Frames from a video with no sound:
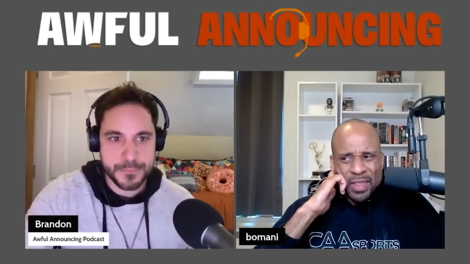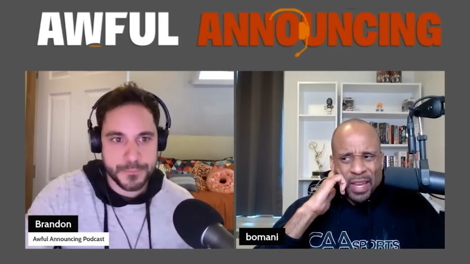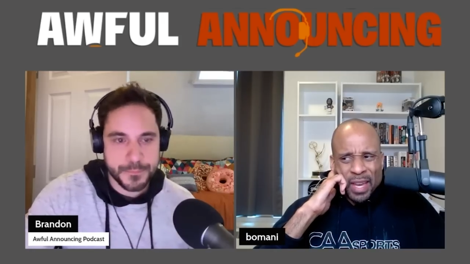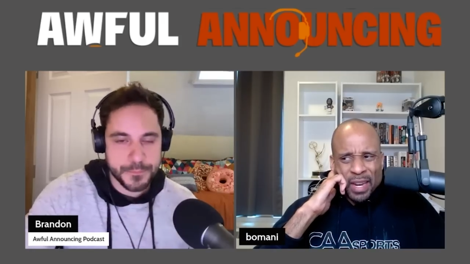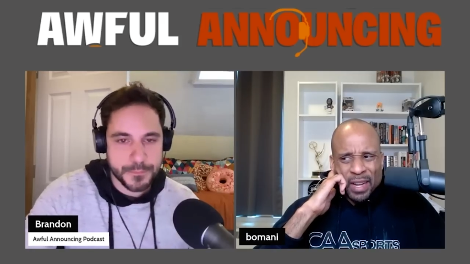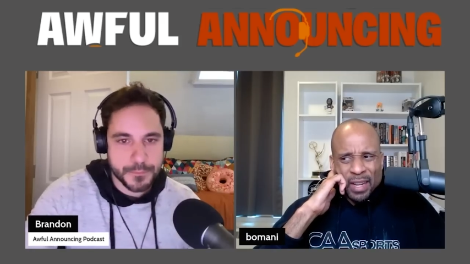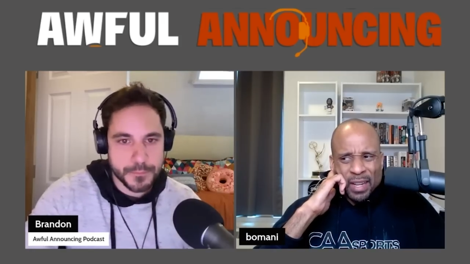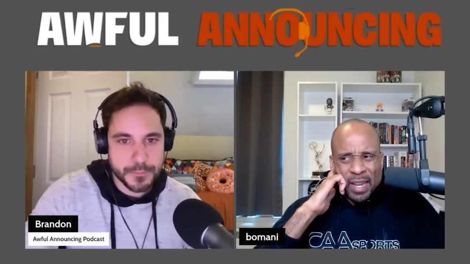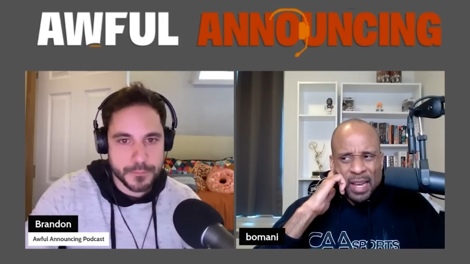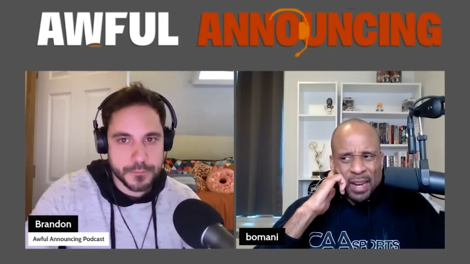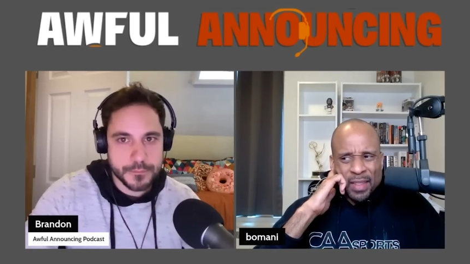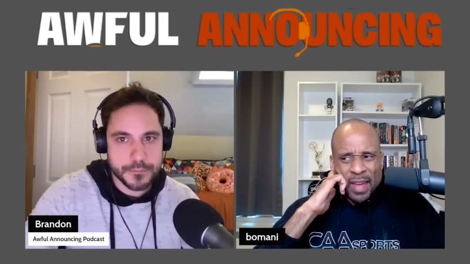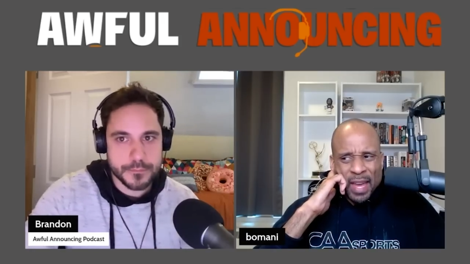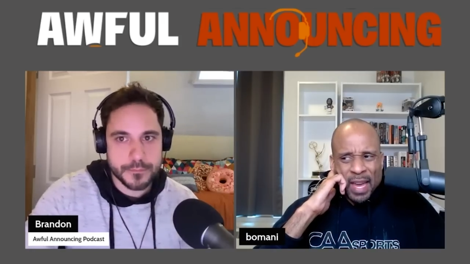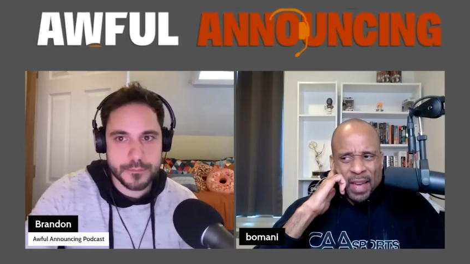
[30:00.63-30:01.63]
Speaker 1: that a lot of
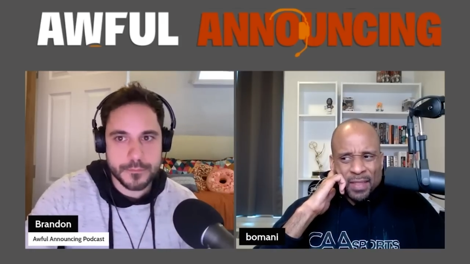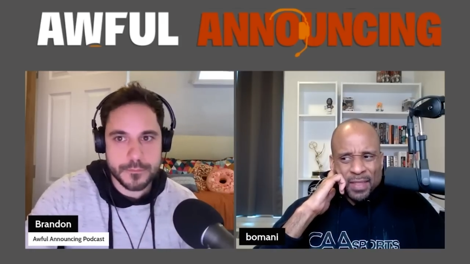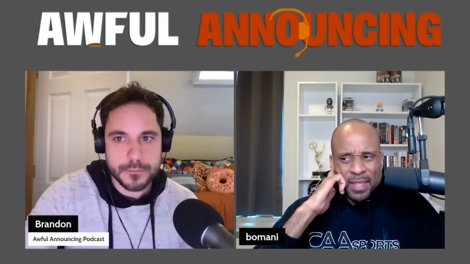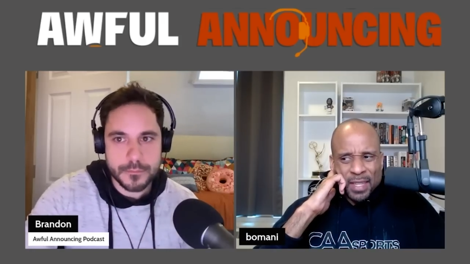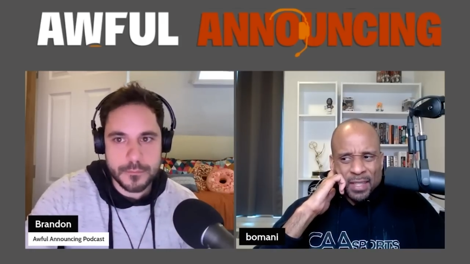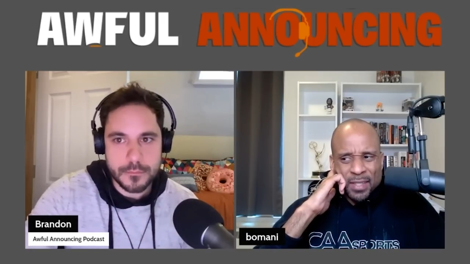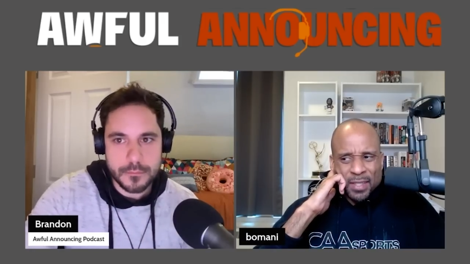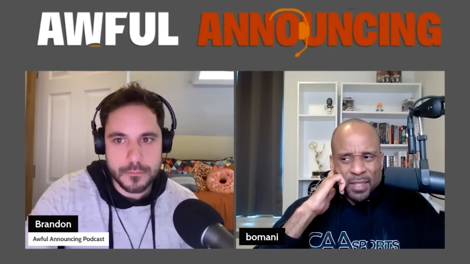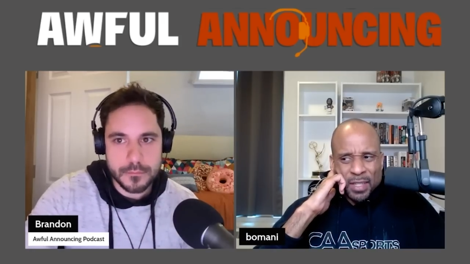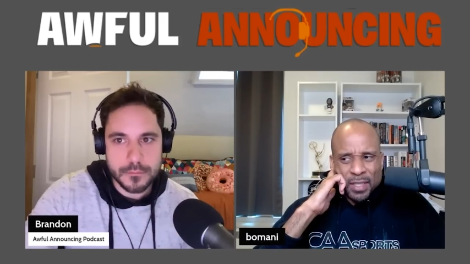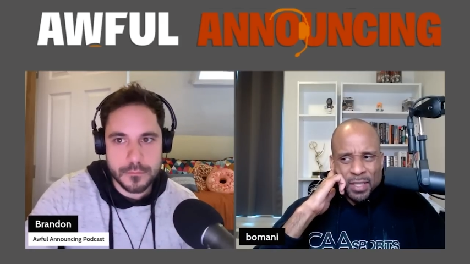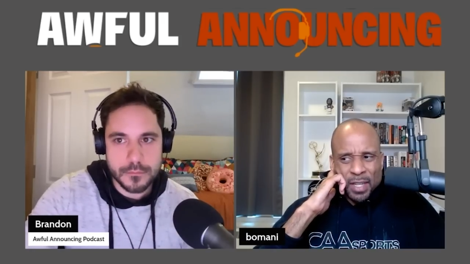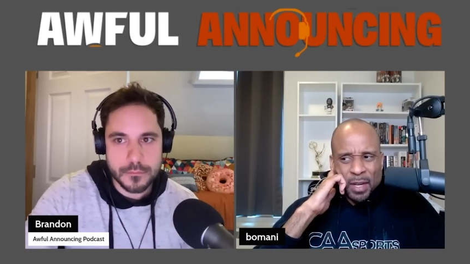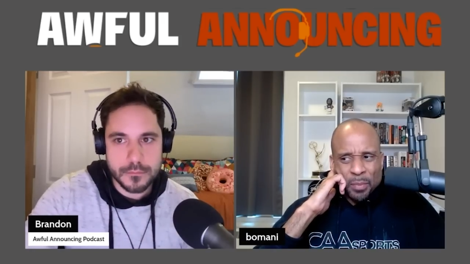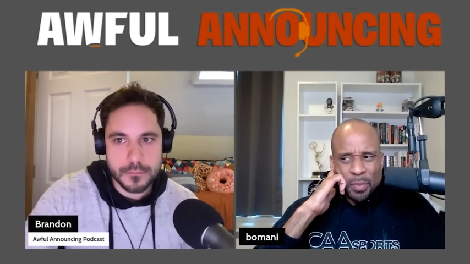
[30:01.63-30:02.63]
the athletes looked
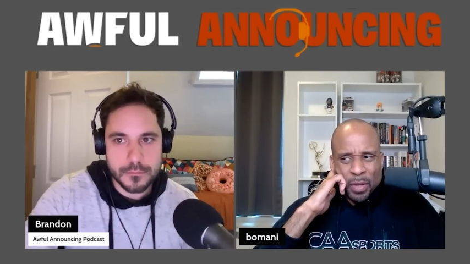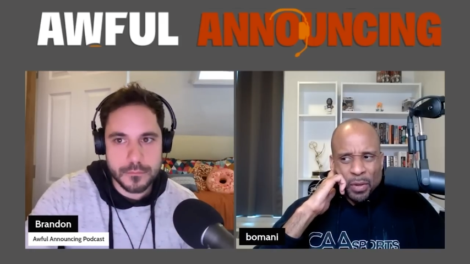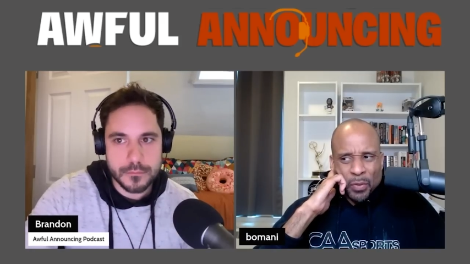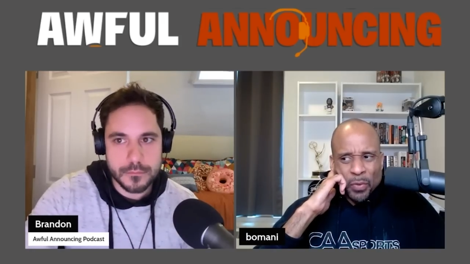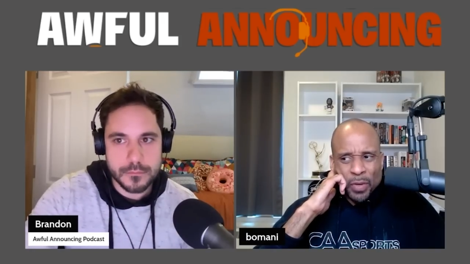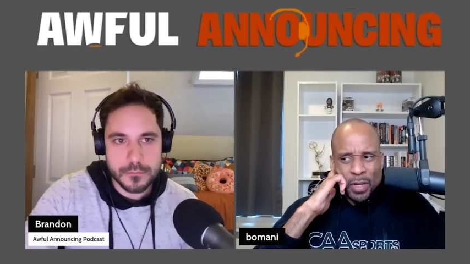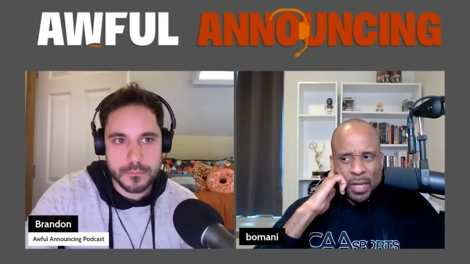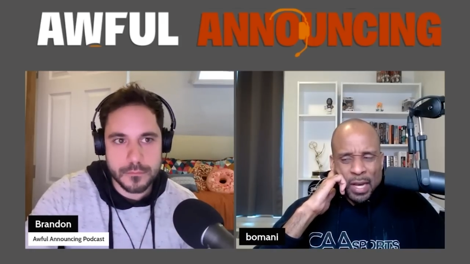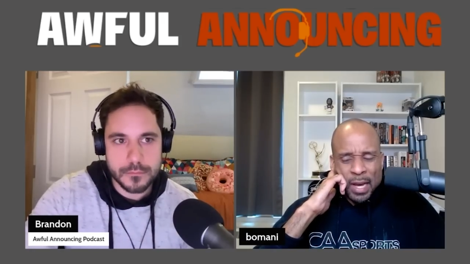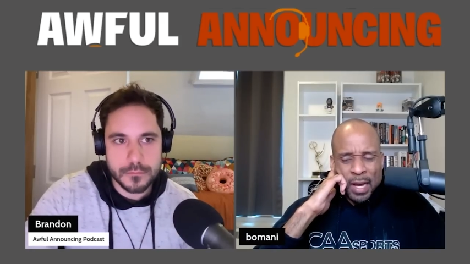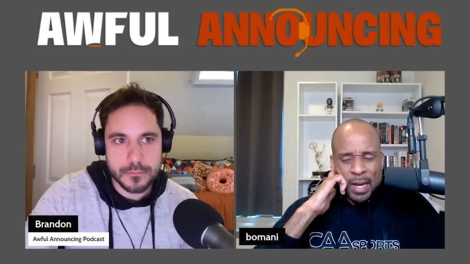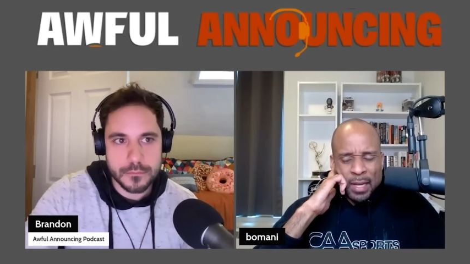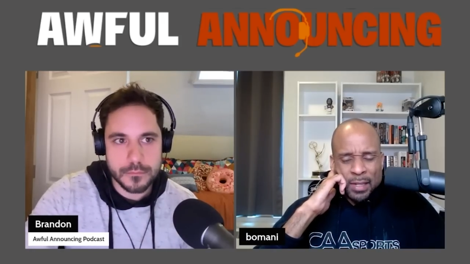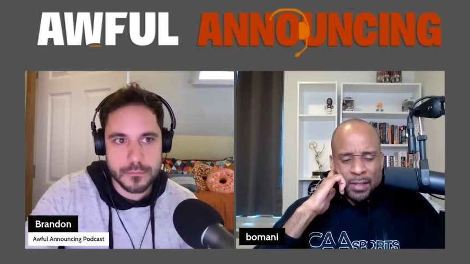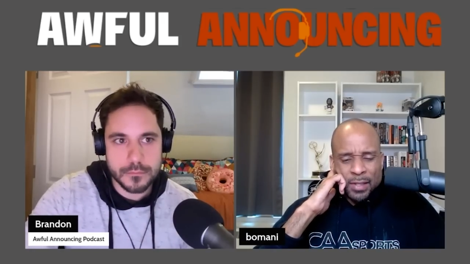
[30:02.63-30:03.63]
up and
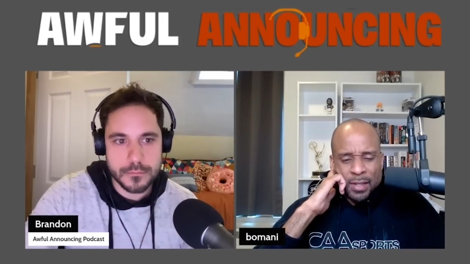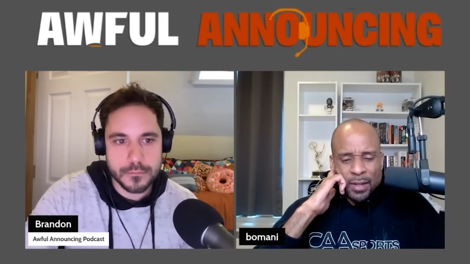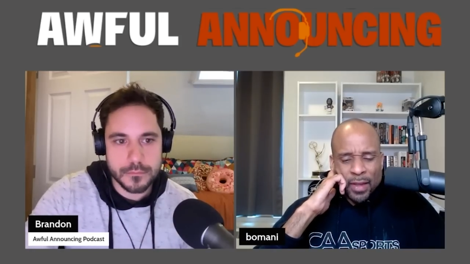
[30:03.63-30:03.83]
realized